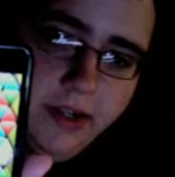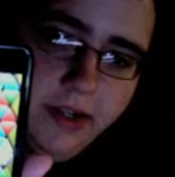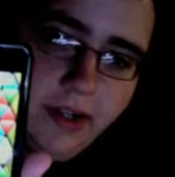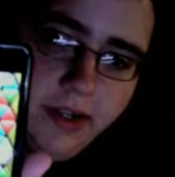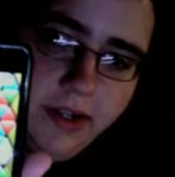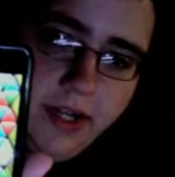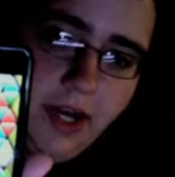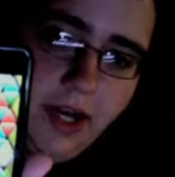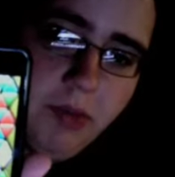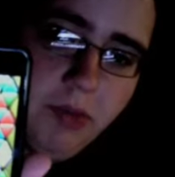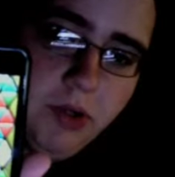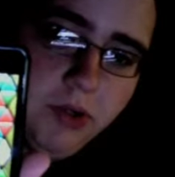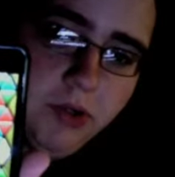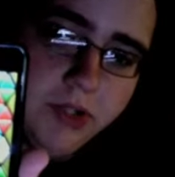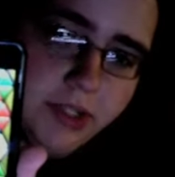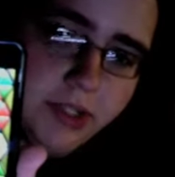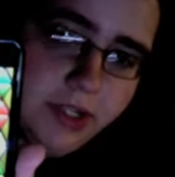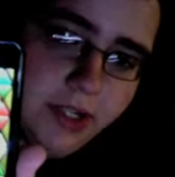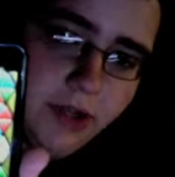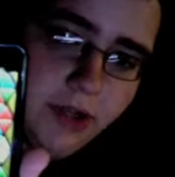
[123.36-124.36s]
combos
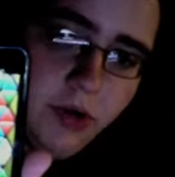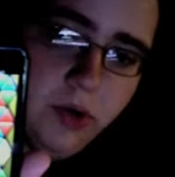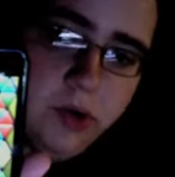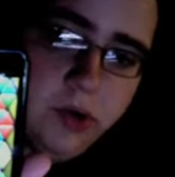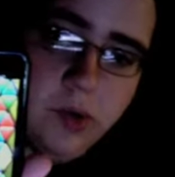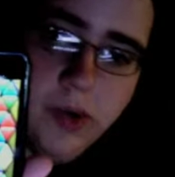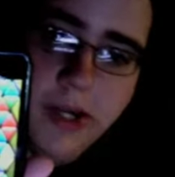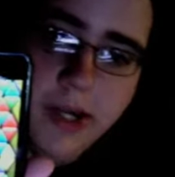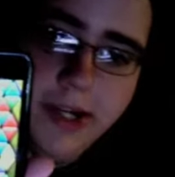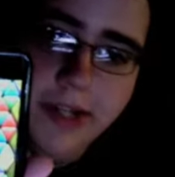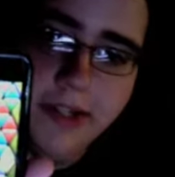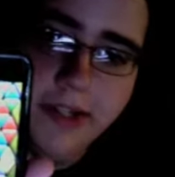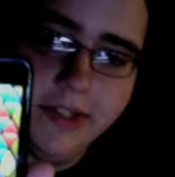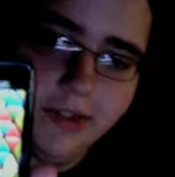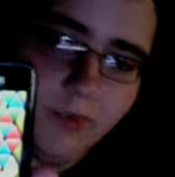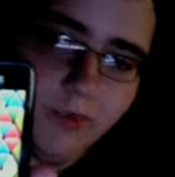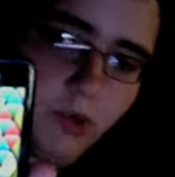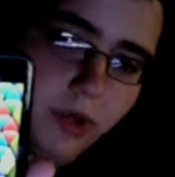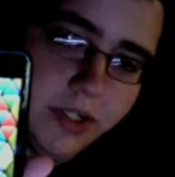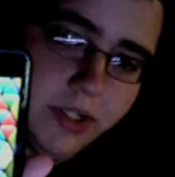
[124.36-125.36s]
and they go away, and some
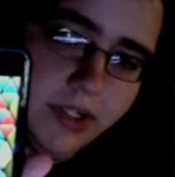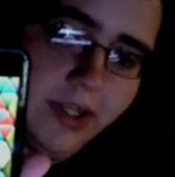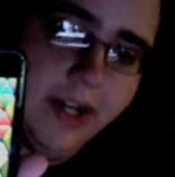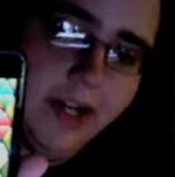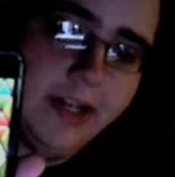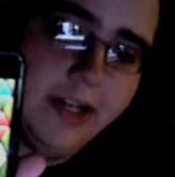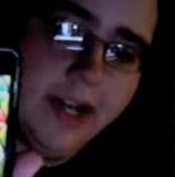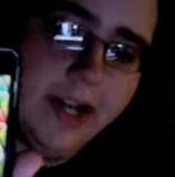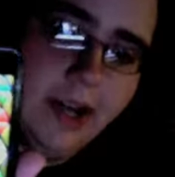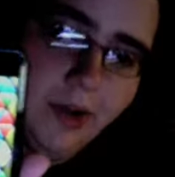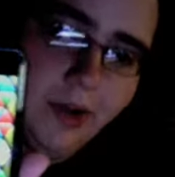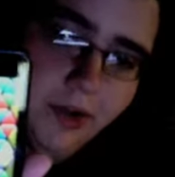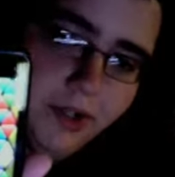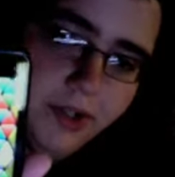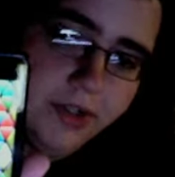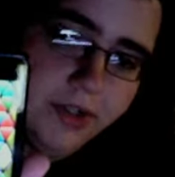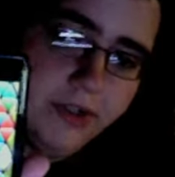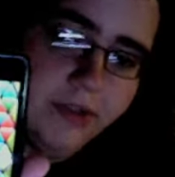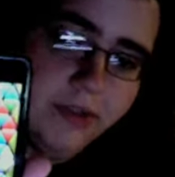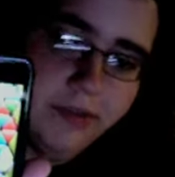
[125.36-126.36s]
more slide down,
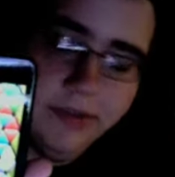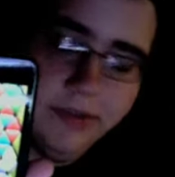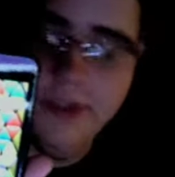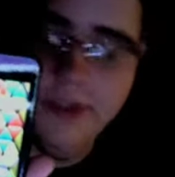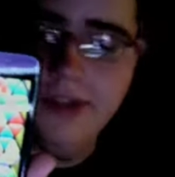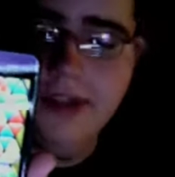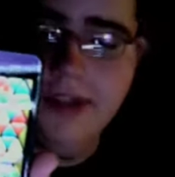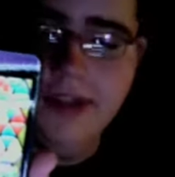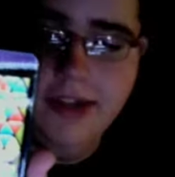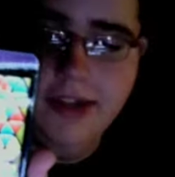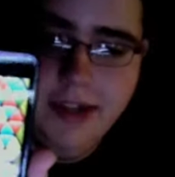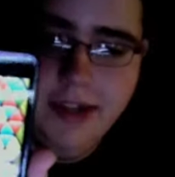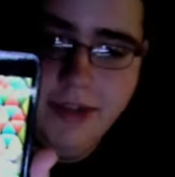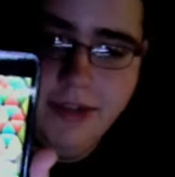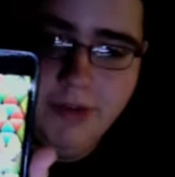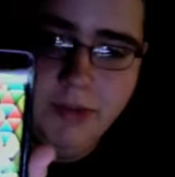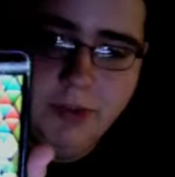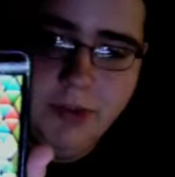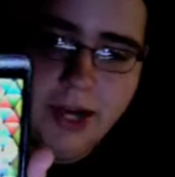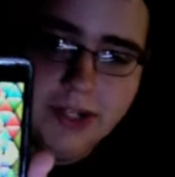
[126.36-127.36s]
and if
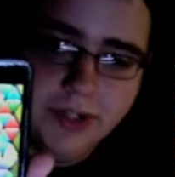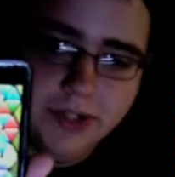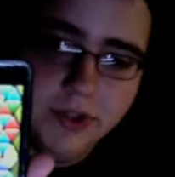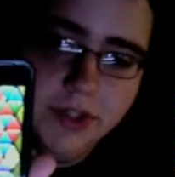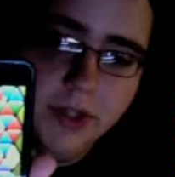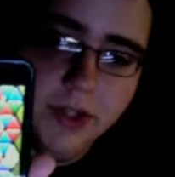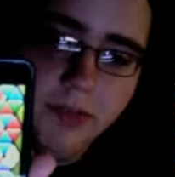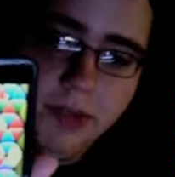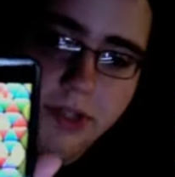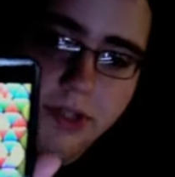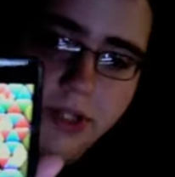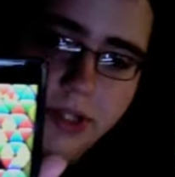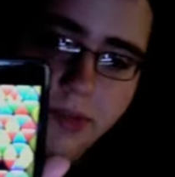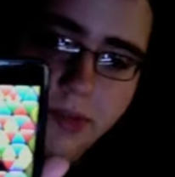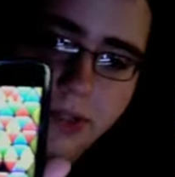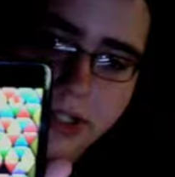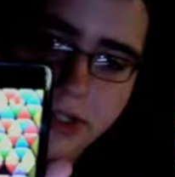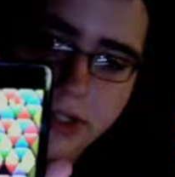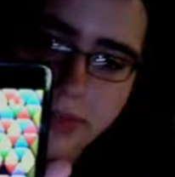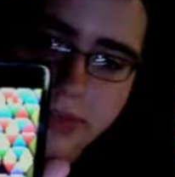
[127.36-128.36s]
you match those up, you can get a
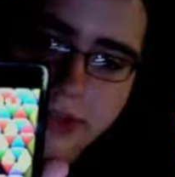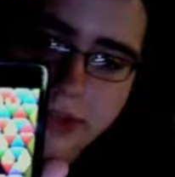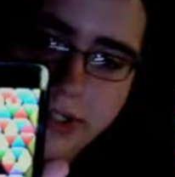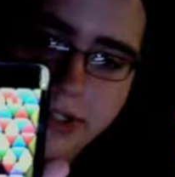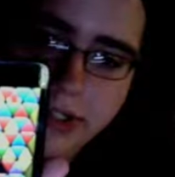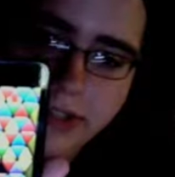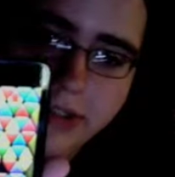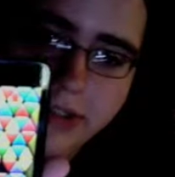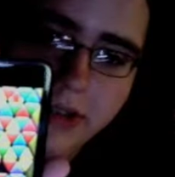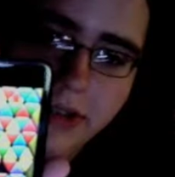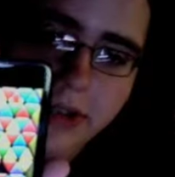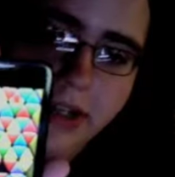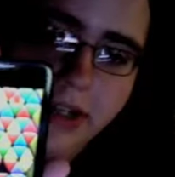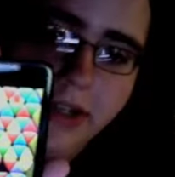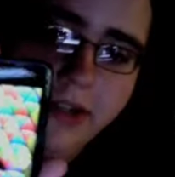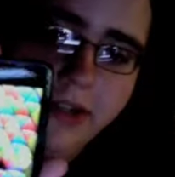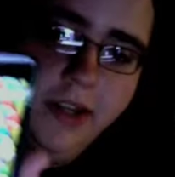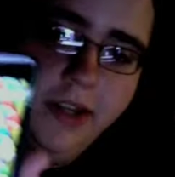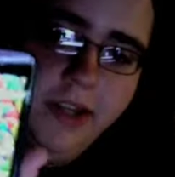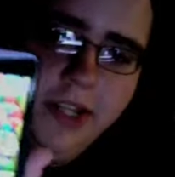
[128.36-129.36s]
bunch of points and so on.
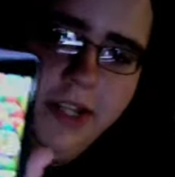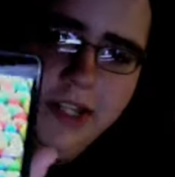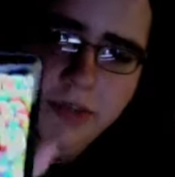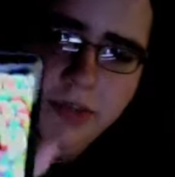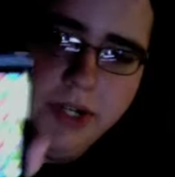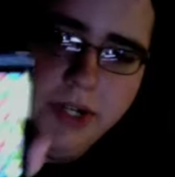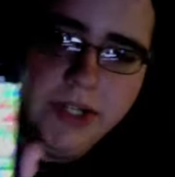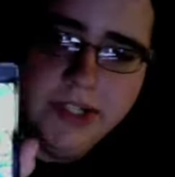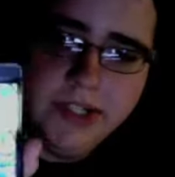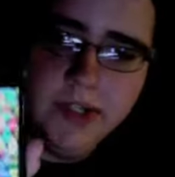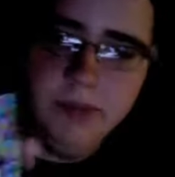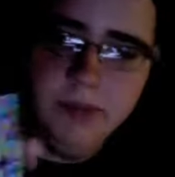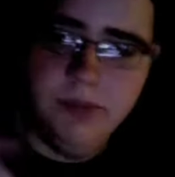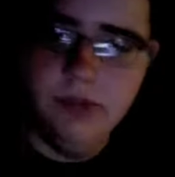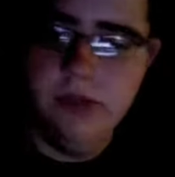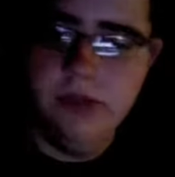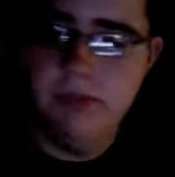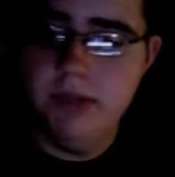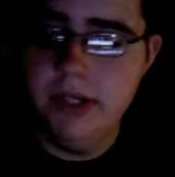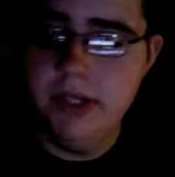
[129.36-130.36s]
It's pretty
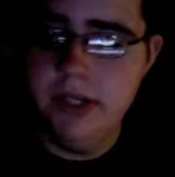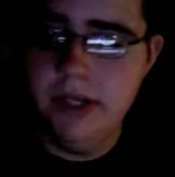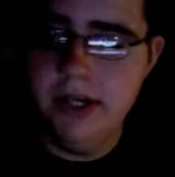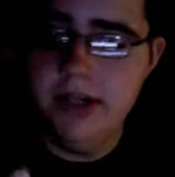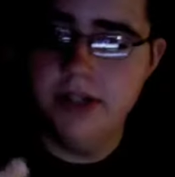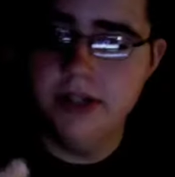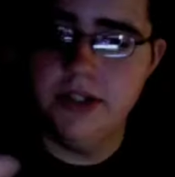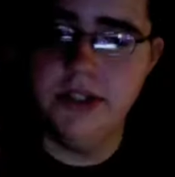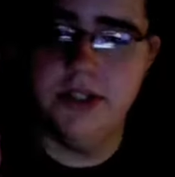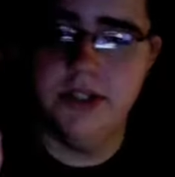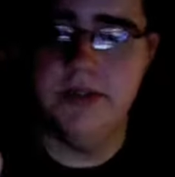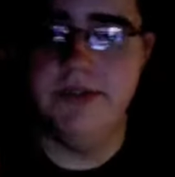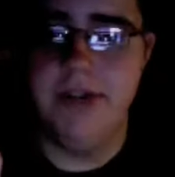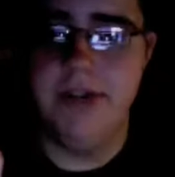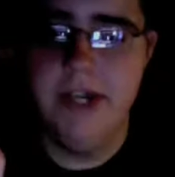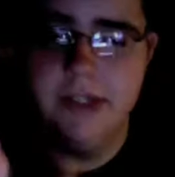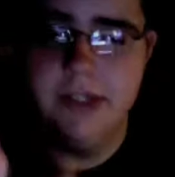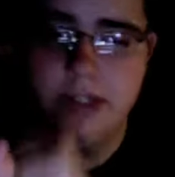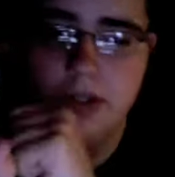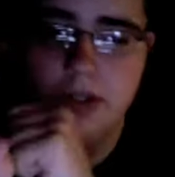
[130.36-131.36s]
simple, but just the
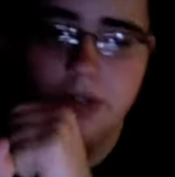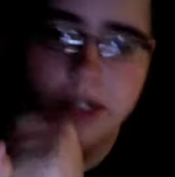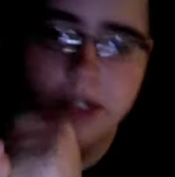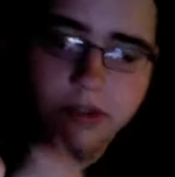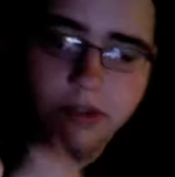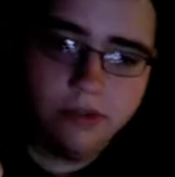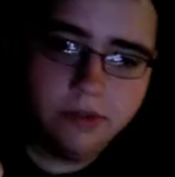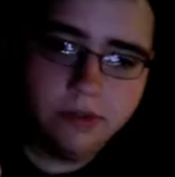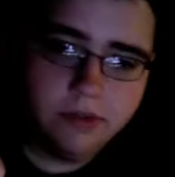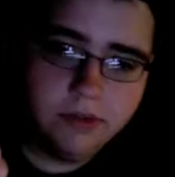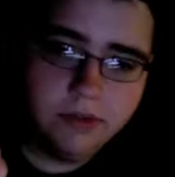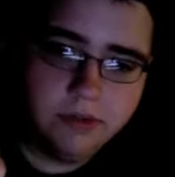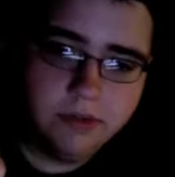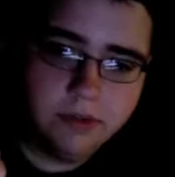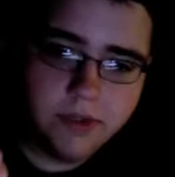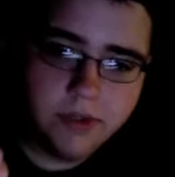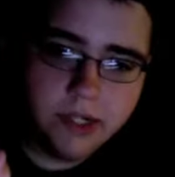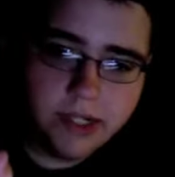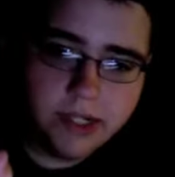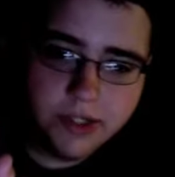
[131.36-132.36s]
fact that you can
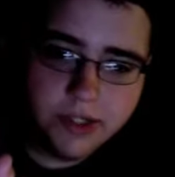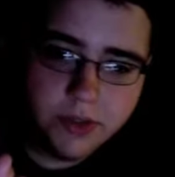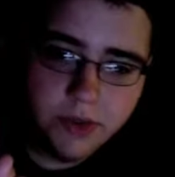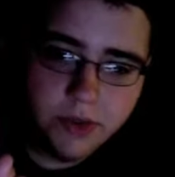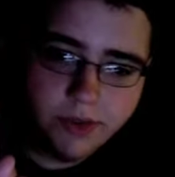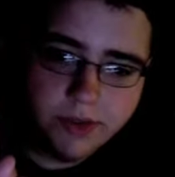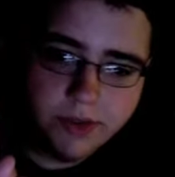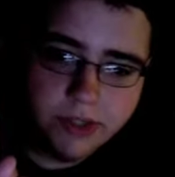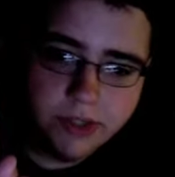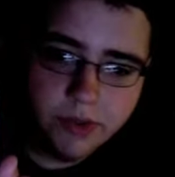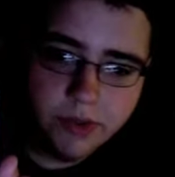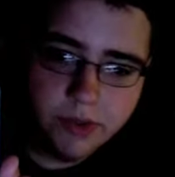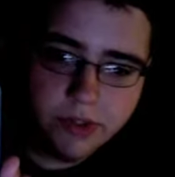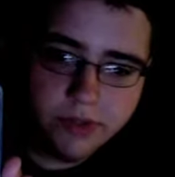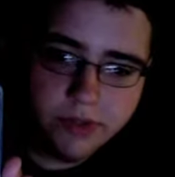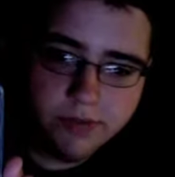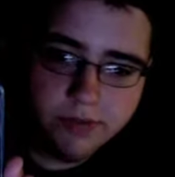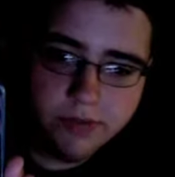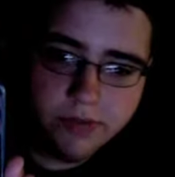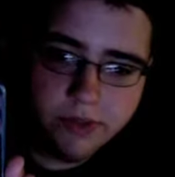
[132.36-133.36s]
do everything with your
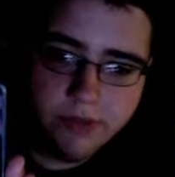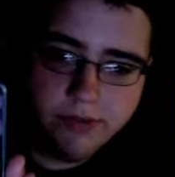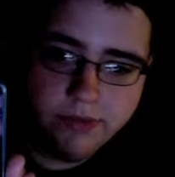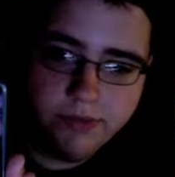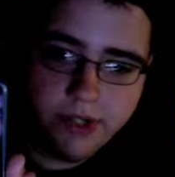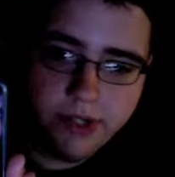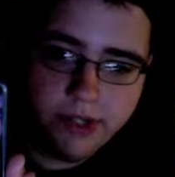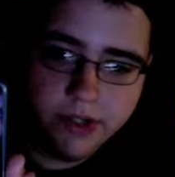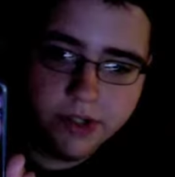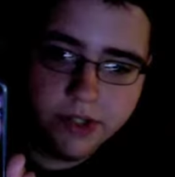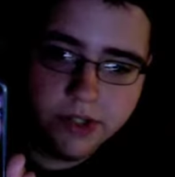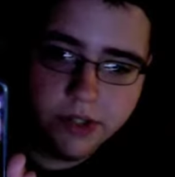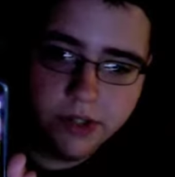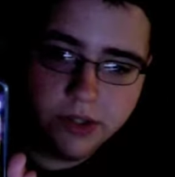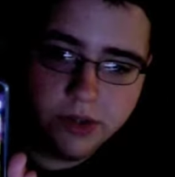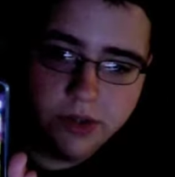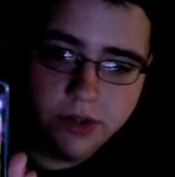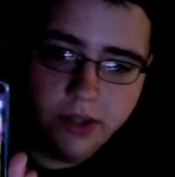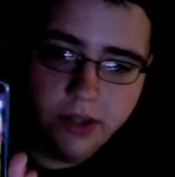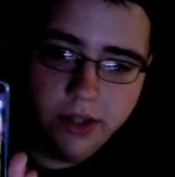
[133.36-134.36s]
finger. So
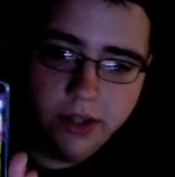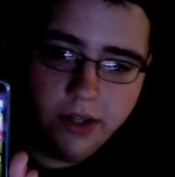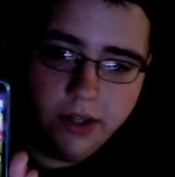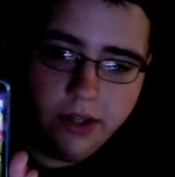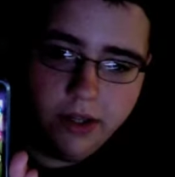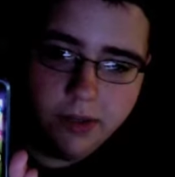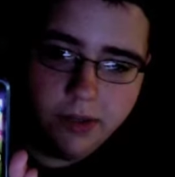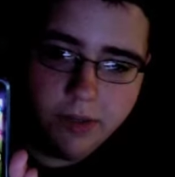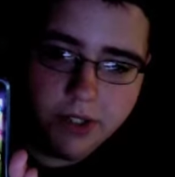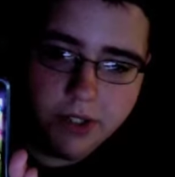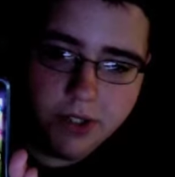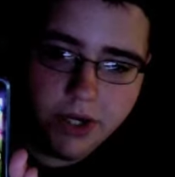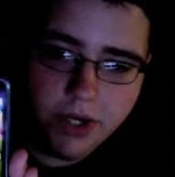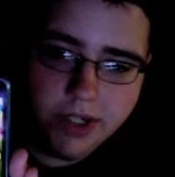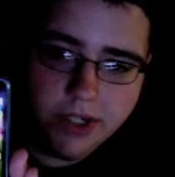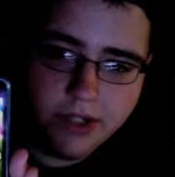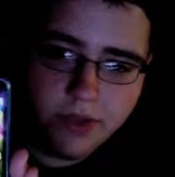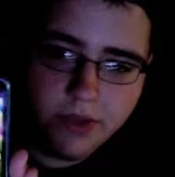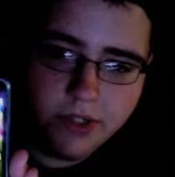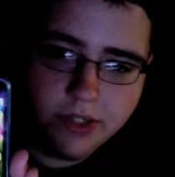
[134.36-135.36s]
I'm going to try to
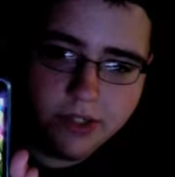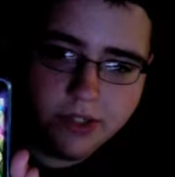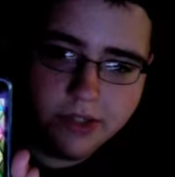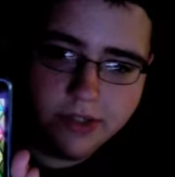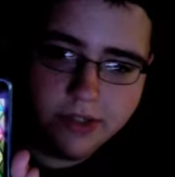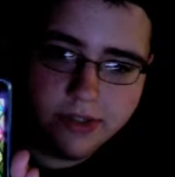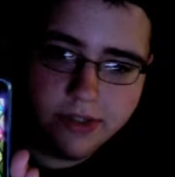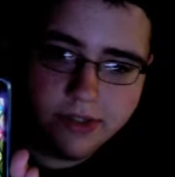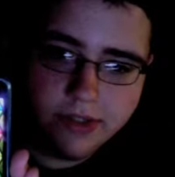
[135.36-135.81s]
do this